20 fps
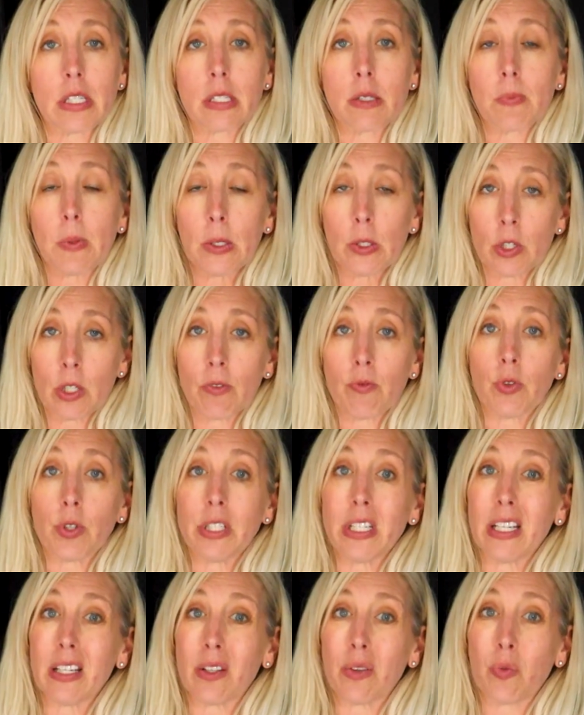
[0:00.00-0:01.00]
especially if we're
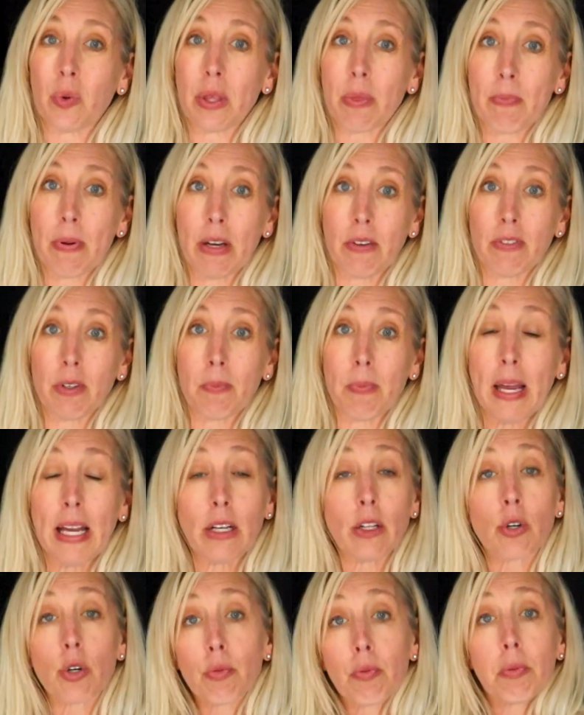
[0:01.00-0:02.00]
dealing with pelvic
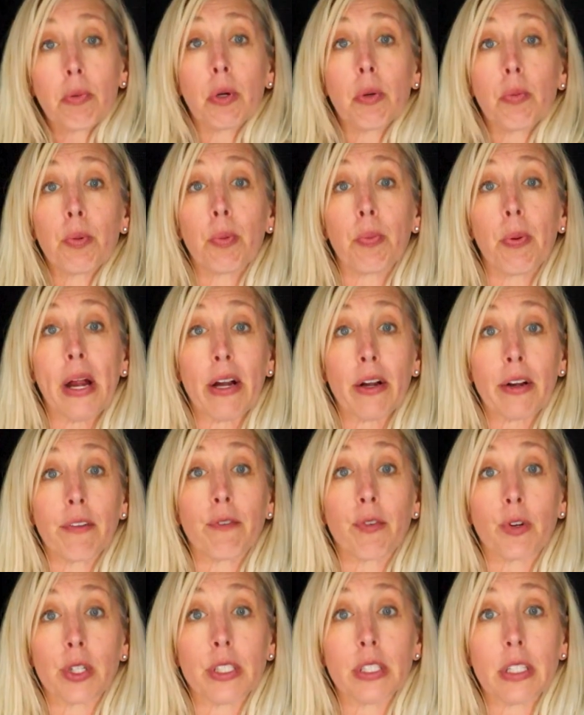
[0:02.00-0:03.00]
pain or we're preparing
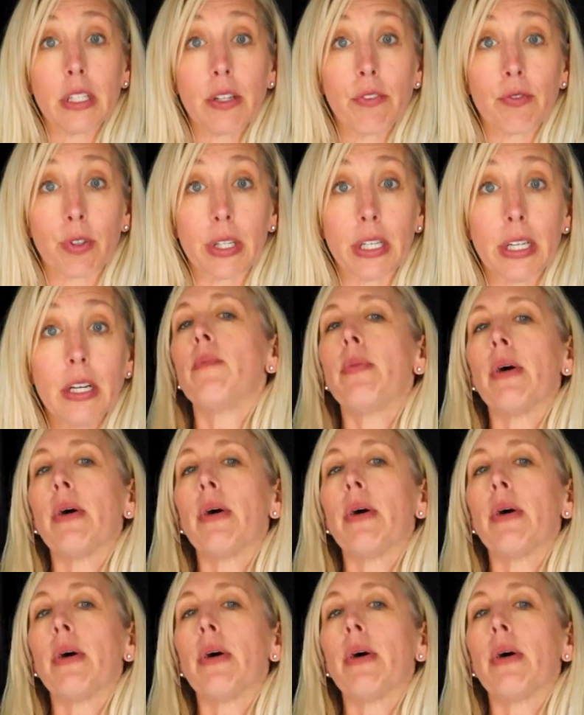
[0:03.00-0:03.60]
for a delivery.